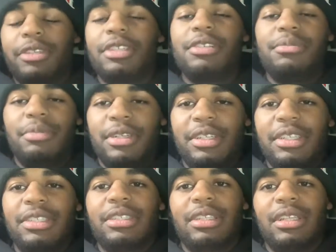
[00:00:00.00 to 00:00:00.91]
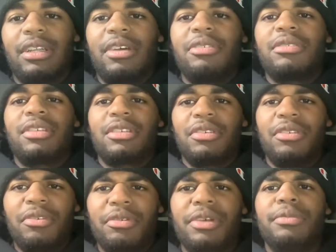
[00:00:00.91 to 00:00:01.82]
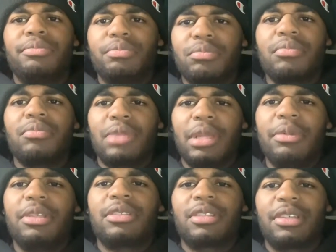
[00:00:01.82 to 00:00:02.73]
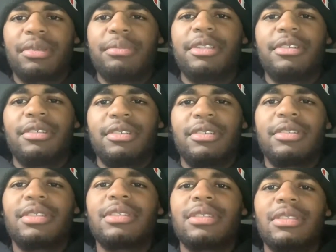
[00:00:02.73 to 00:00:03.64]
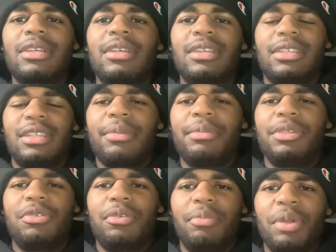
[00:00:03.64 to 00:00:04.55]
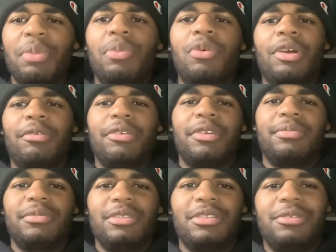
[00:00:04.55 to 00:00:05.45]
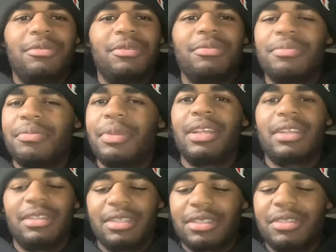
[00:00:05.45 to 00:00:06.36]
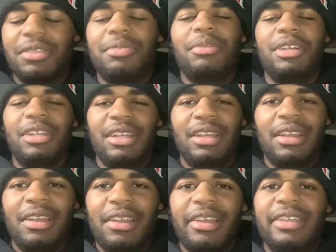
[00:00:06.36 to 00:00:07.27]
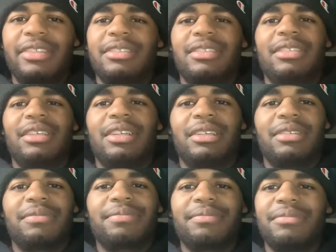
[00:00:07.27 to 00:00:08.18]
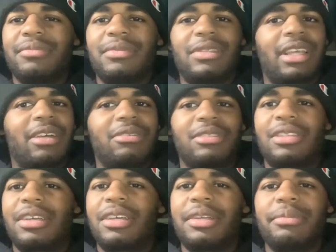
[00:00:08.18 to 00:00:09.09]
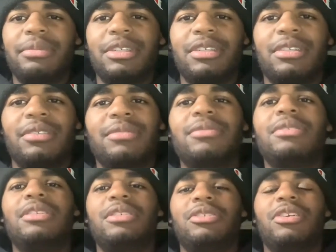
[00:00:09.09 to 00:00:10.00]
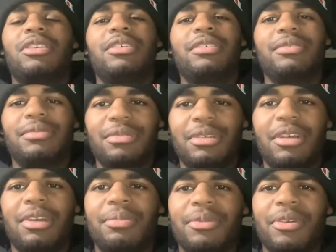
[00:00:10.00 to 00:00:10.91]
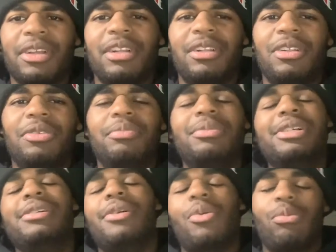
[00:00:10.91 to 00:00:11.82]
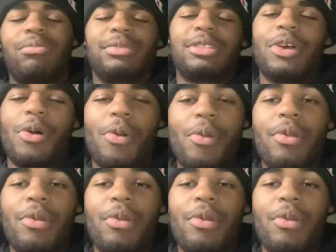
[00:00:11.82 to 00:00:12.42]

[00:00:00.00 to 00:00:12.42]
good money, and then I was like, you know what? Maybe it's time to step into a big boy whip. We're making this good money, and now it's time to try to upgrade a little bit. So,